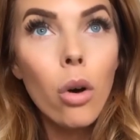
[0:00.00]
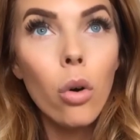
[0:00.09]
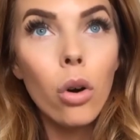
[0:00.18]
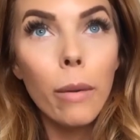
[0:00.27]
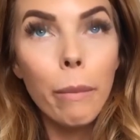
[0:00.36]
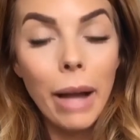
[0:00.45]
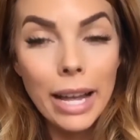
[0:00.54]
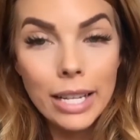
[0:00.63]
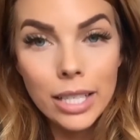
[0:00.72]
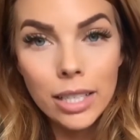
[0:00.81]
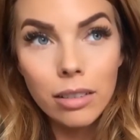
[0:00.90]
or
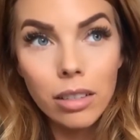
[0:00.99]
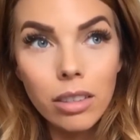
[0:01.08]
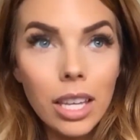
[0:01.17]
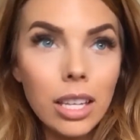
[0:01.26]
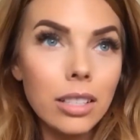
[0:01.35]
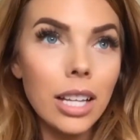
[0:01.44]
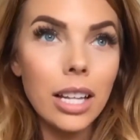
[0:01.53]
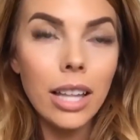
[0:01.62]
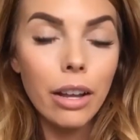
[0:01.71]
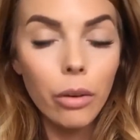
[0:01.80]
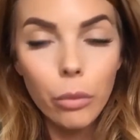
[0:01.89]
buys things that
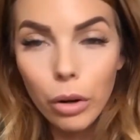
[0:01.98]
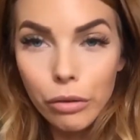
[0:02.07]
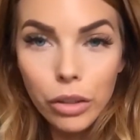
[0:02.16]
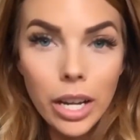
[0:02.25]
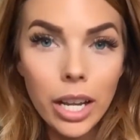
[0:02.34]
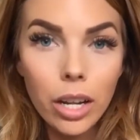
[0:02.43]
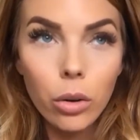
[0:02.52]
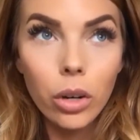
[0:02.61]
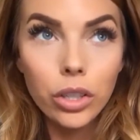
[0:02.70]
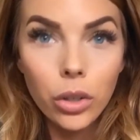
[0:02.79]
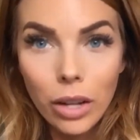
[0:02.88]
like were flooded
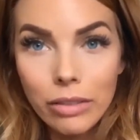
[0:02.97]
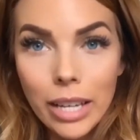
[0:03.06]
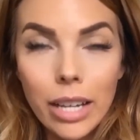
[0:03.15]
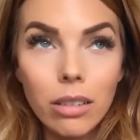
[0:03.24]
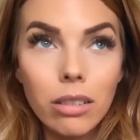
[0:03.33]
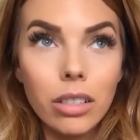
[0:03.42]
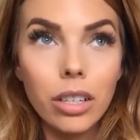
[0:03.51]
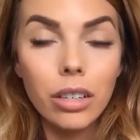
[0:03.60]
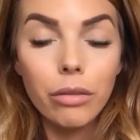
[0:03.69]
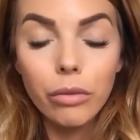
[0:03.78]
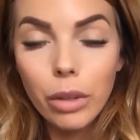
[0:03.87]
or don't have titles
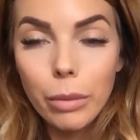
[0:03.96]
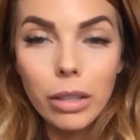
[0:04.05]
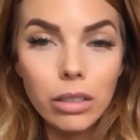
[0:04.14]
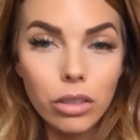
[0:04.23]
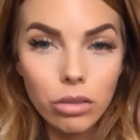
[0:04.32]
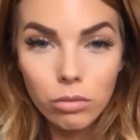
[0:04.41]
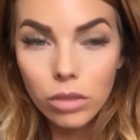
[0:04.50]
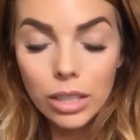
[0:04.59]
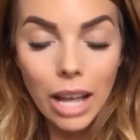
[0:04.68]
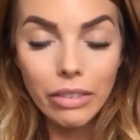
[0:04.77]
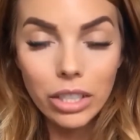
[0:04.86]
or rebuilt or
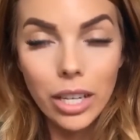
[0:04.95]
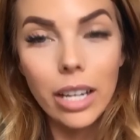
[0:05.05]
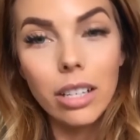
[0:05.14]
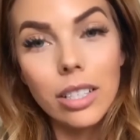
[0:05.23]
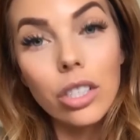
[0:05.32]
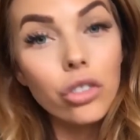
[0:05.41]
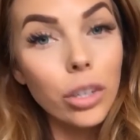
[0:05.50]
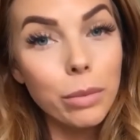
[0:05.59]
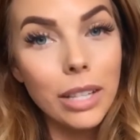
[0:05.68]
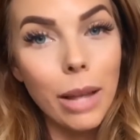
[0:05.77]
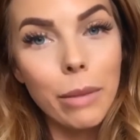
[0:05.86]
salvaged titles and
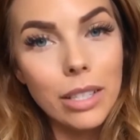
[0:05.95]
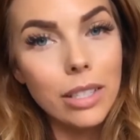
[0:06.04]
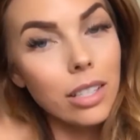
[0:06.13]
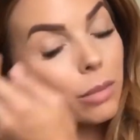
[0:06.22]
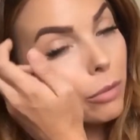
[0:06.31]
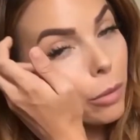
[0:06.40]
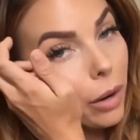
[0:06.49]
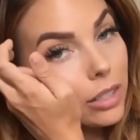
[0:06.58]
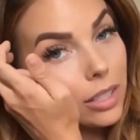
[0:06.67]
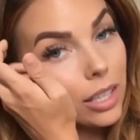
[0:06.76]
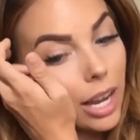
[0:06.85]
strips them and sells them for
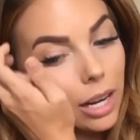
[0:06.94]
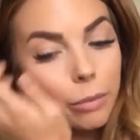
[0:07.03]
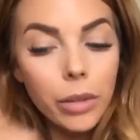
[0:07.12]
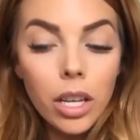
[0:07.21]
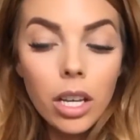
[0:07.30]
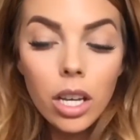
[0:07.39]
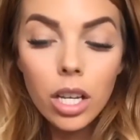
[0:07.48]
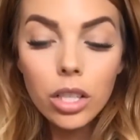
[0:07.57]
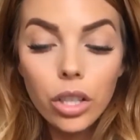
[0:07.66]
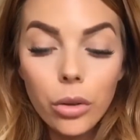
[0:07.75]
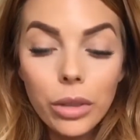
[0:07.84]
parts online.
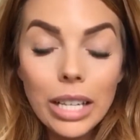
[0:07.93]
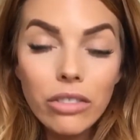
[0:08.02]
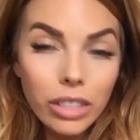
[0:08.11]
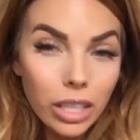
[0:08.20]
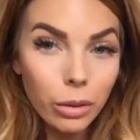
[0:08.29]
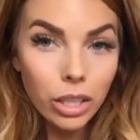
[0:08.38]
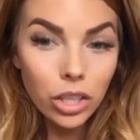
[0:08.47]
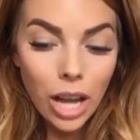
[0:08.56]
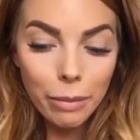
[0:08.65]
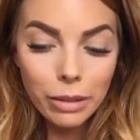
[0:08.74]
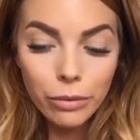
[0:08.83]
So that's really what the
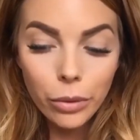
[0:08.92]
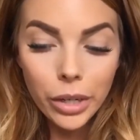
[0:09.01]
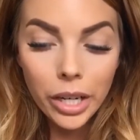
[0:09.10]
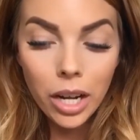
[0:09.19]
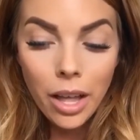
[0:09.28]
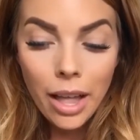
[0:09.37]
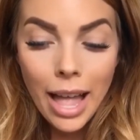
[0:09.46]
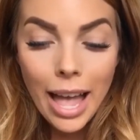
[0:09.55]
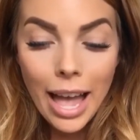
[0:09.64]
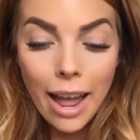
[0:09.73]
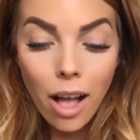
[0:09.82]
shop is for.
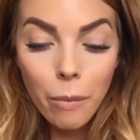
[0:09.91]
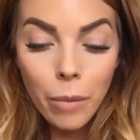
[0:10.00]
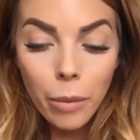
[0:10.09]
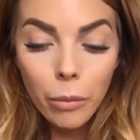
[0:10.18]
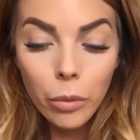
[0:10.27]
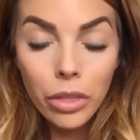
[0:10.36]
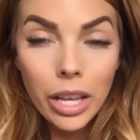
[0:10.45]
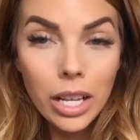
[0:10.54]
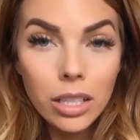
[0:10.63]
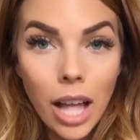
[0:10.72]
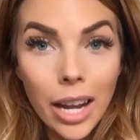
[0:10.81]
I help him with
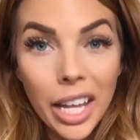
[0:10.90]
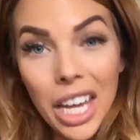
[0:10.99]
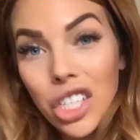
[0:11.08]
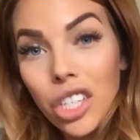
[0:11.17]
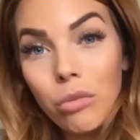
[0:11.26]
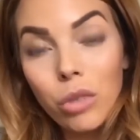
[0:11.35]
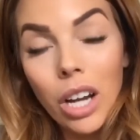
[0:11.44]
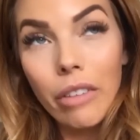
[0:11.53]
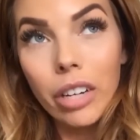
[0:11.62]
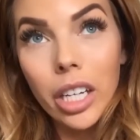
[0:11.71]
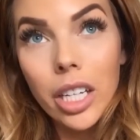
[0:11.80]
things on occasion
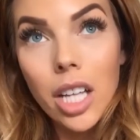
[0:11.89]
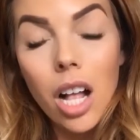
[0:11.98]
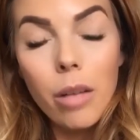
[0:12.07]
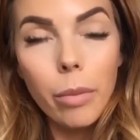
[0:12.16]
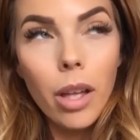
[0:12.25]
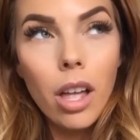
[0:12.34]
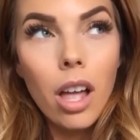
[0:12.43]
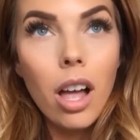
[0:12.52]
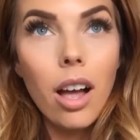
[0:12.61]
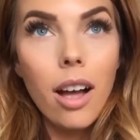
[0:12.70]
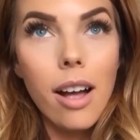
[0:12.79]
whenever he needs help.
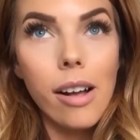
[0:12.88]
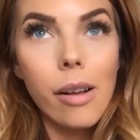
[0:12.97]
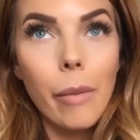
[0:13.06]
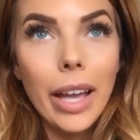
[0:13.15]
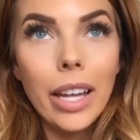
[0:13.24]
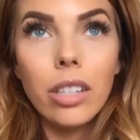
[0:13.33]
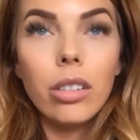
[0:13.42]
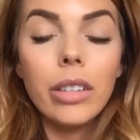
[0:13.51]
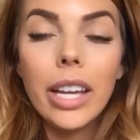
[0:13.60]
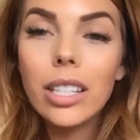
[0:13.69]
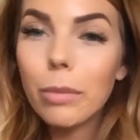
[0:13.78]
I can
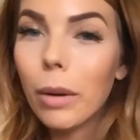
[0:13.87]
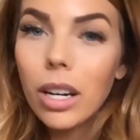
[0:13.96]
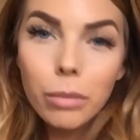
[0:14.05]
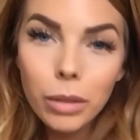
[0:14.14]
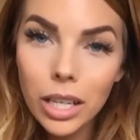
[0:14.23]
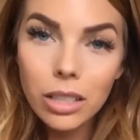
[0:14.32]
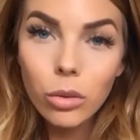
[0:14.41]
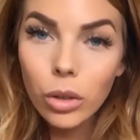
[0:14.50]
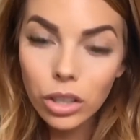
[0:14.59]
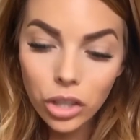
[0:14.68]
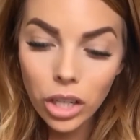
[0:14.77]
do like spark plugs and
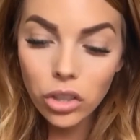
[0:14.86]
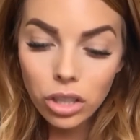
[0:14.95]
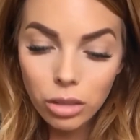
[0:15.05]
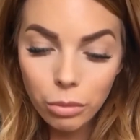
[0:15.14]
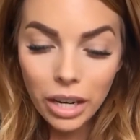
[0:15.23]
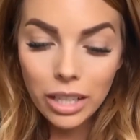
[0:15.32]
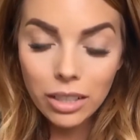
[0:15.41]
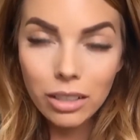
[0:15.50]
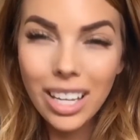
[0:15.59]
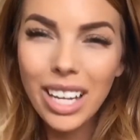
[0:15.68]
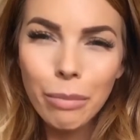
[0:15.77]
oil changes and brakes
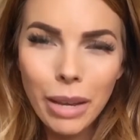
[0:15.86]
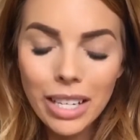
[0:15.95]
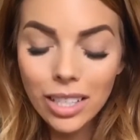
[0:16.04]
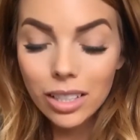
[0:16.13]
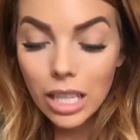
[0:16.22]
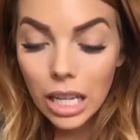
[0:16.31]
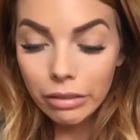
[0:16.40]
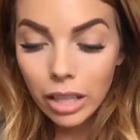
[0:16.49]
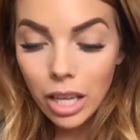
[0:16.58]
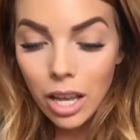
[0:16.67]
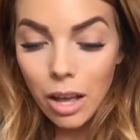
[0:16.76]
and like basic stuff
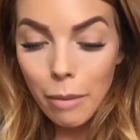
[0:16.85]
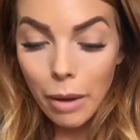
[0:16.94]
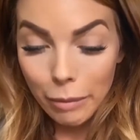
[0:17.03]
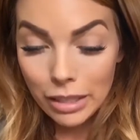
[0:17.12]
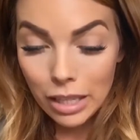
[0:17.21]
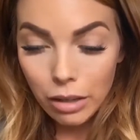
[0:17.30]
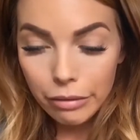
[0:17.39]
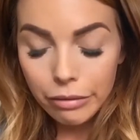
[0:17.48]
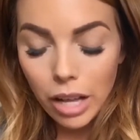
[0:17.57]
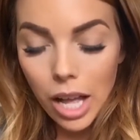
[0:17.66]
by myself.